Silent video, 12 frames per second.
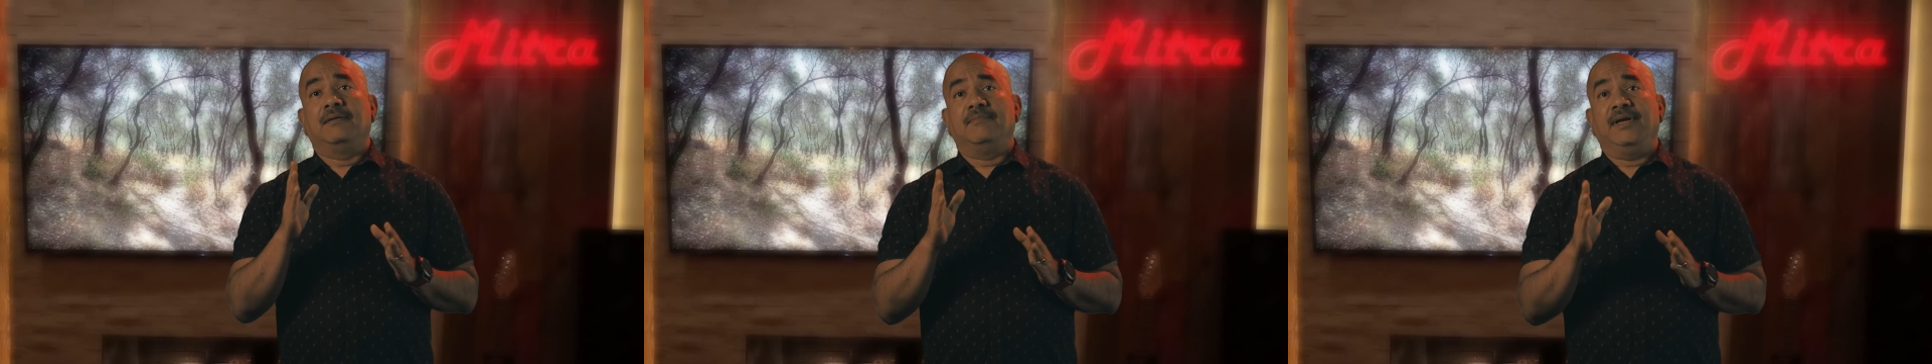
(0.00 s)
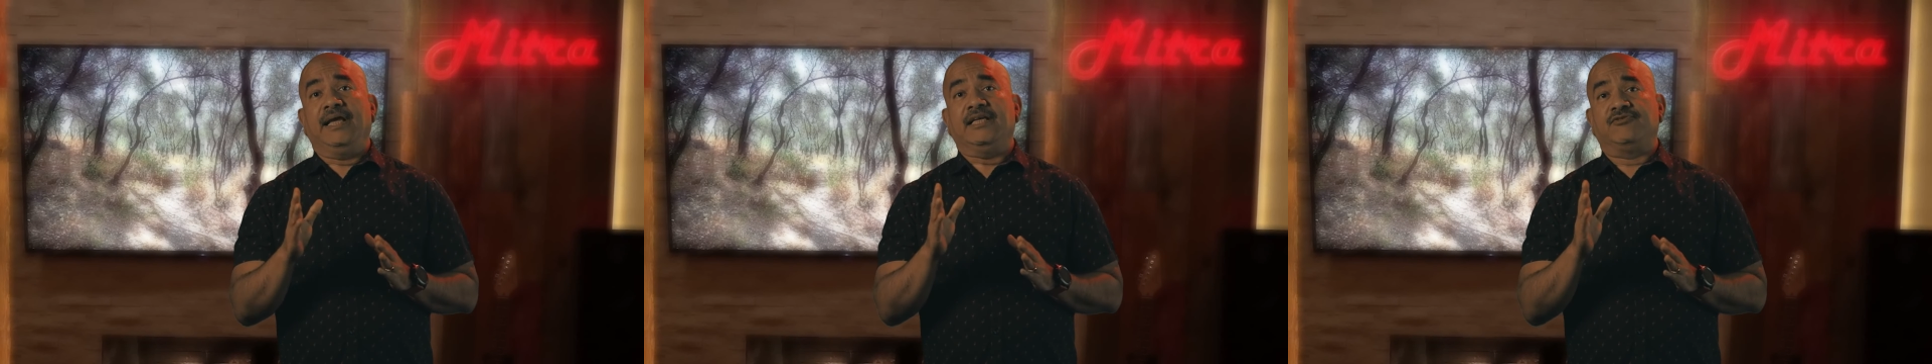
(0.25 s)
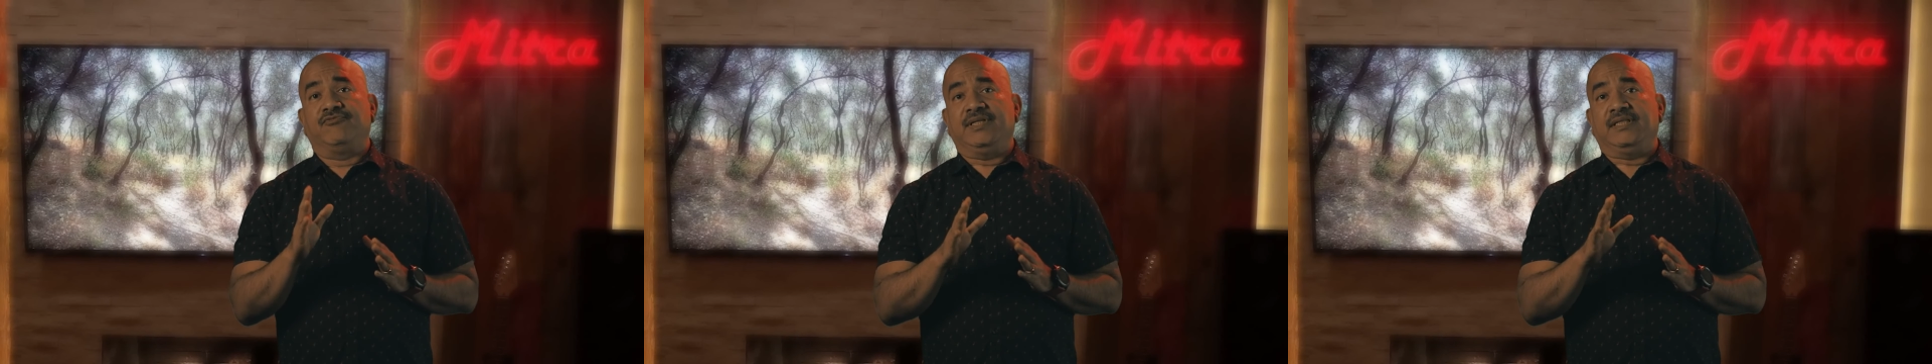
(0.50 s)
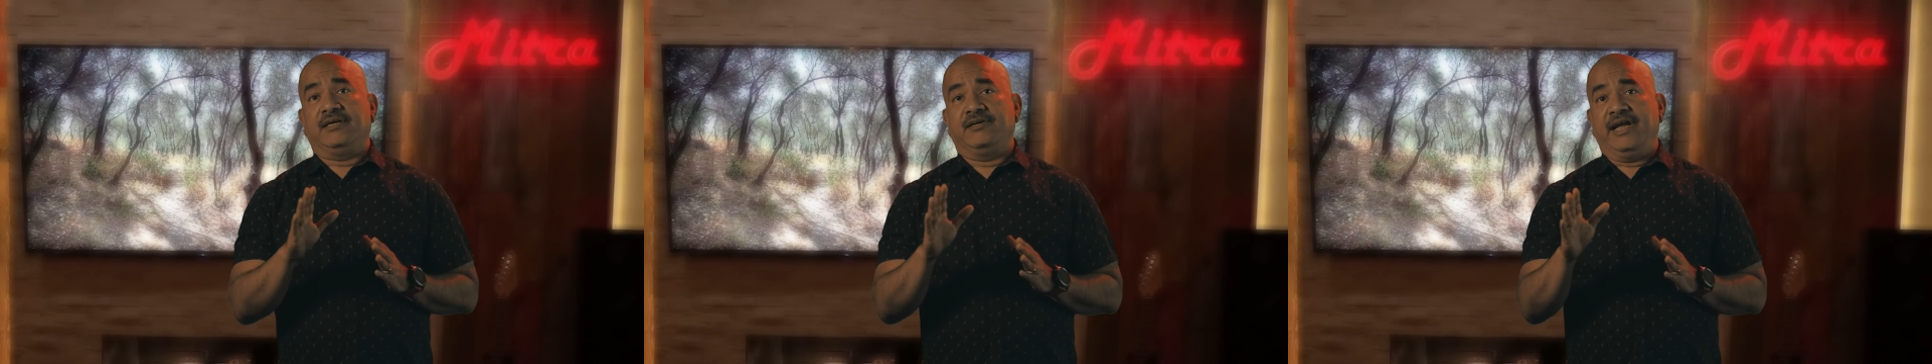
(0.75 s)
plays
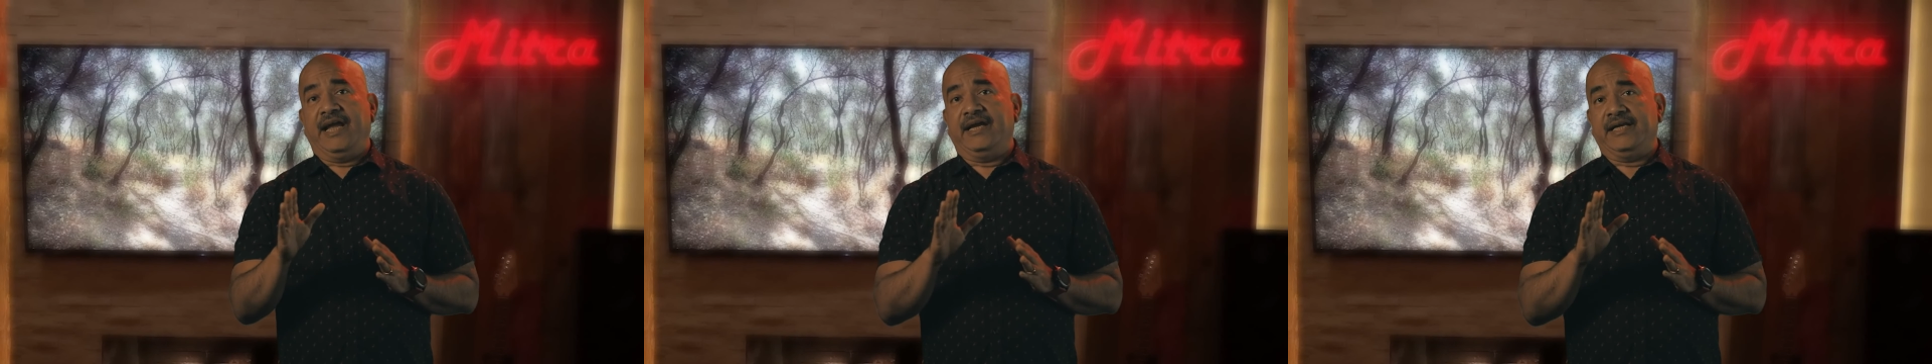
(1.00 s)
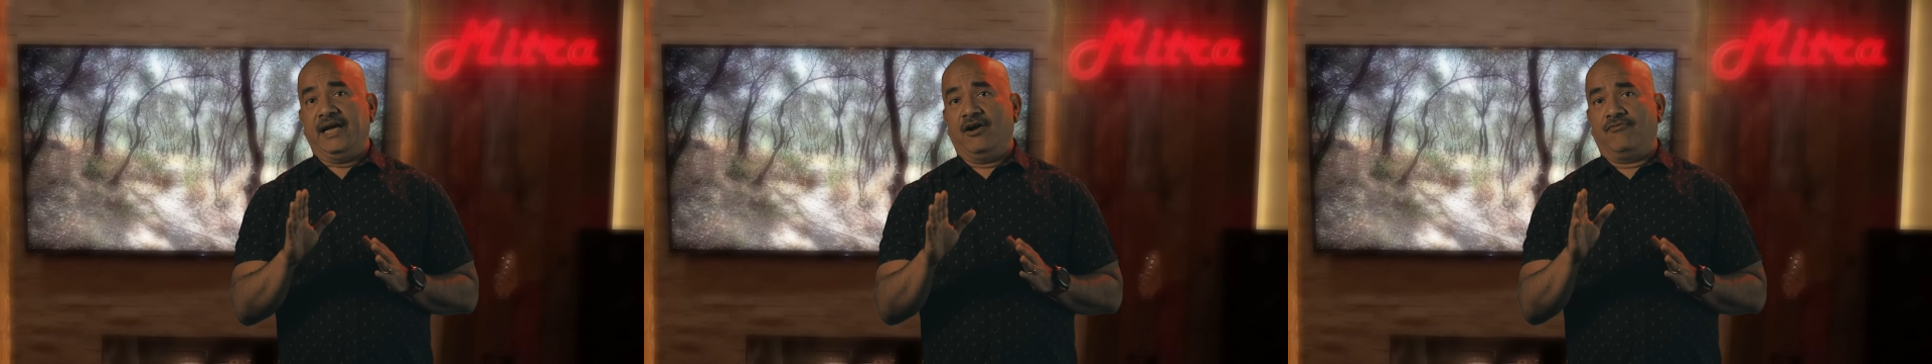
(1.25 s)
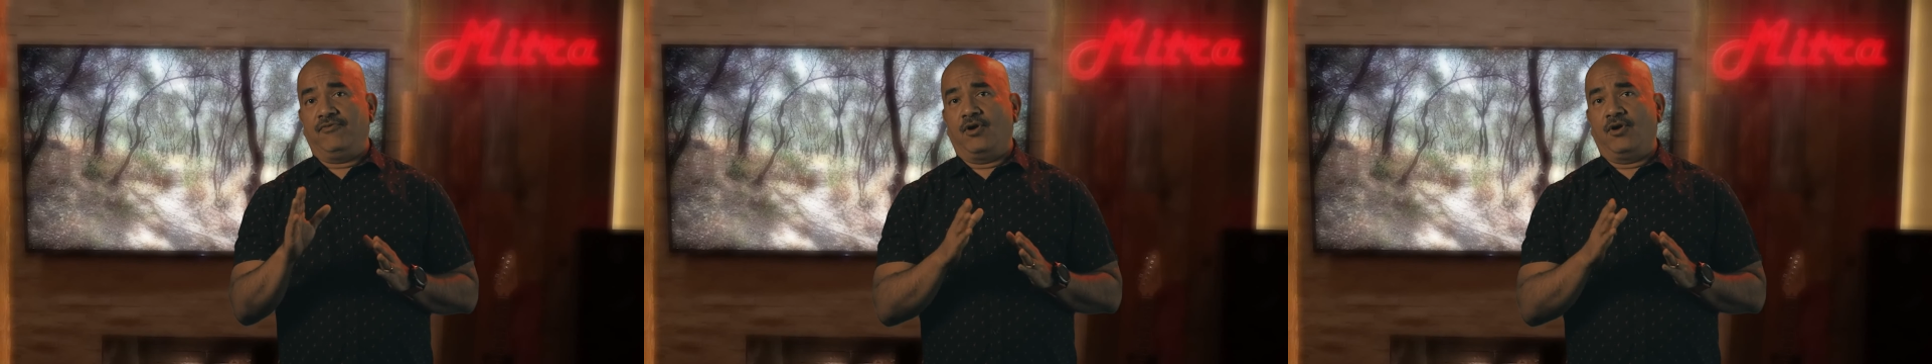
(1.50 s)
with the gray area of